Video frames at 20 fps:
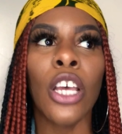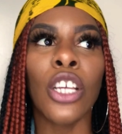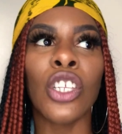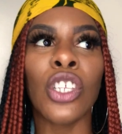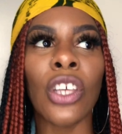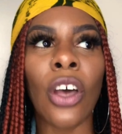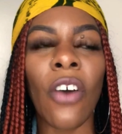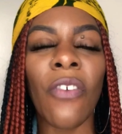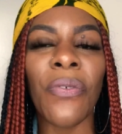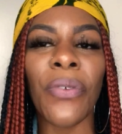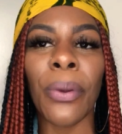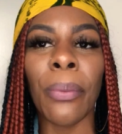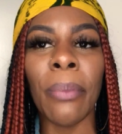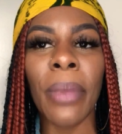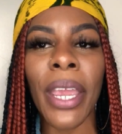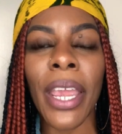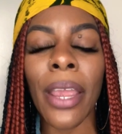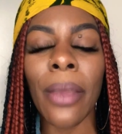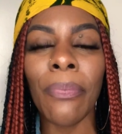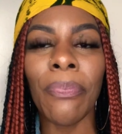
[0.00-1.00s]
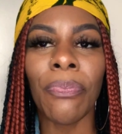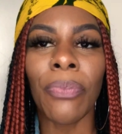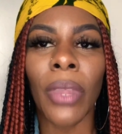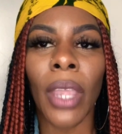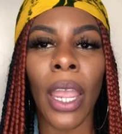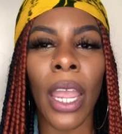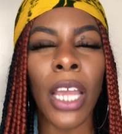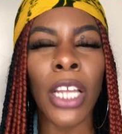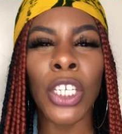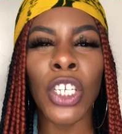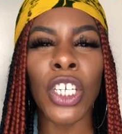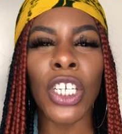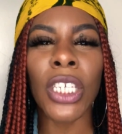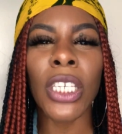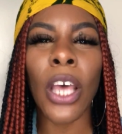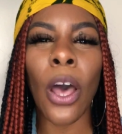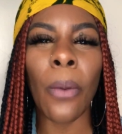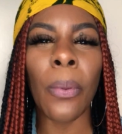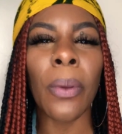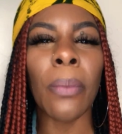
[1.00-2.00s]
So for me, it's just
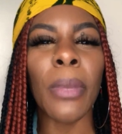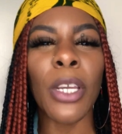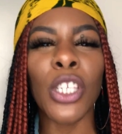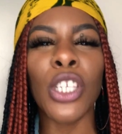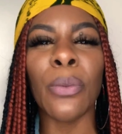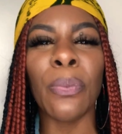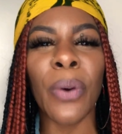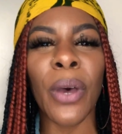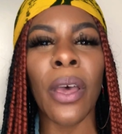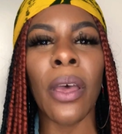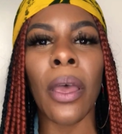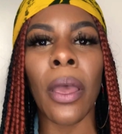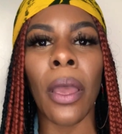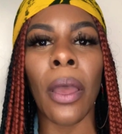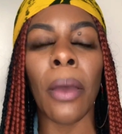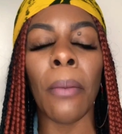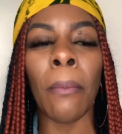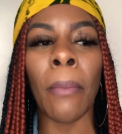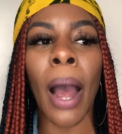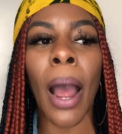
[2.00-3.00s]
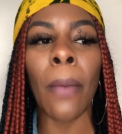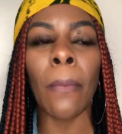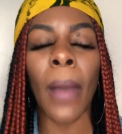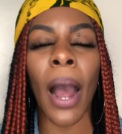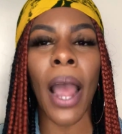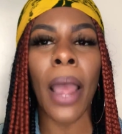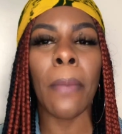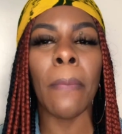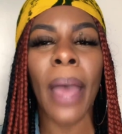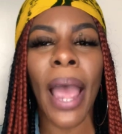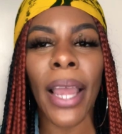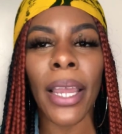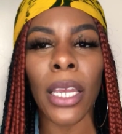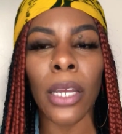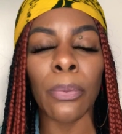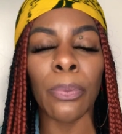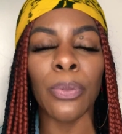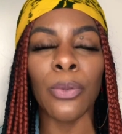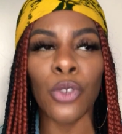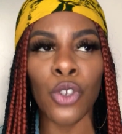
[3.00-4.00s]
helping me to put my mind back
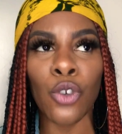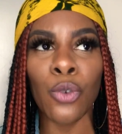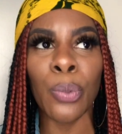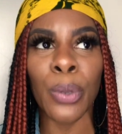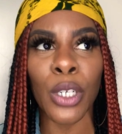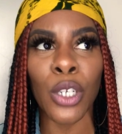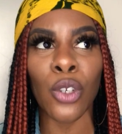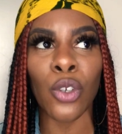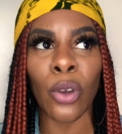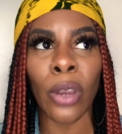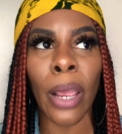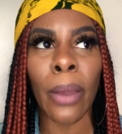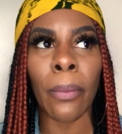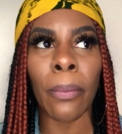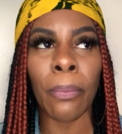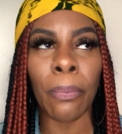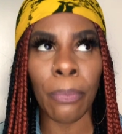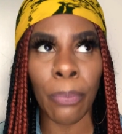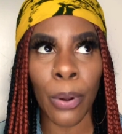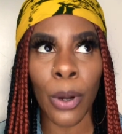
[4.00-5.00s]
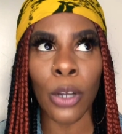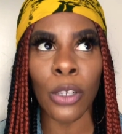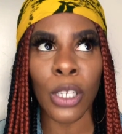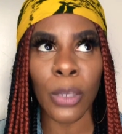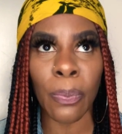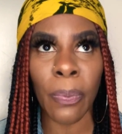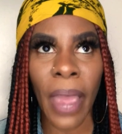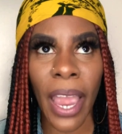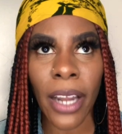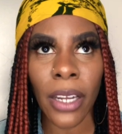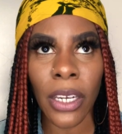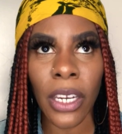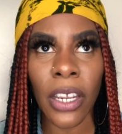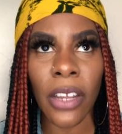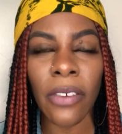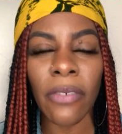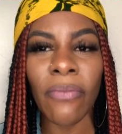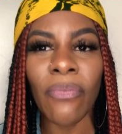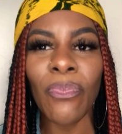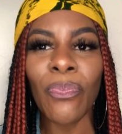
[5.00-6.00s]
into perspe-
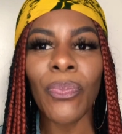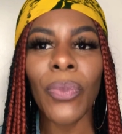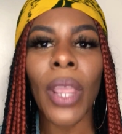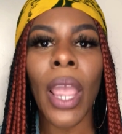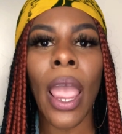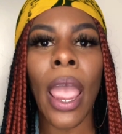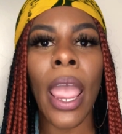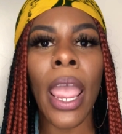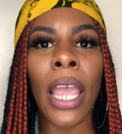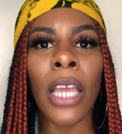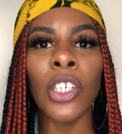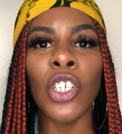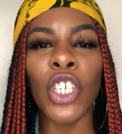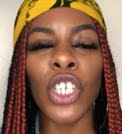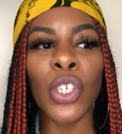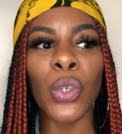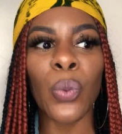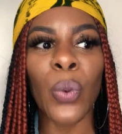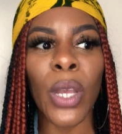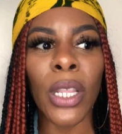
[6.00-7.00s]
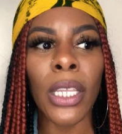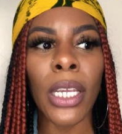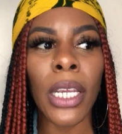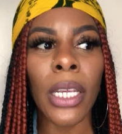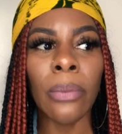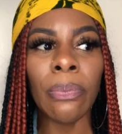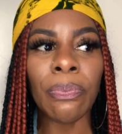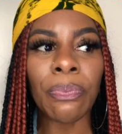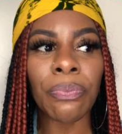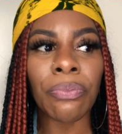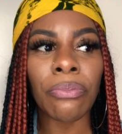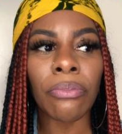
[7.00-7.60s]
perspective and just really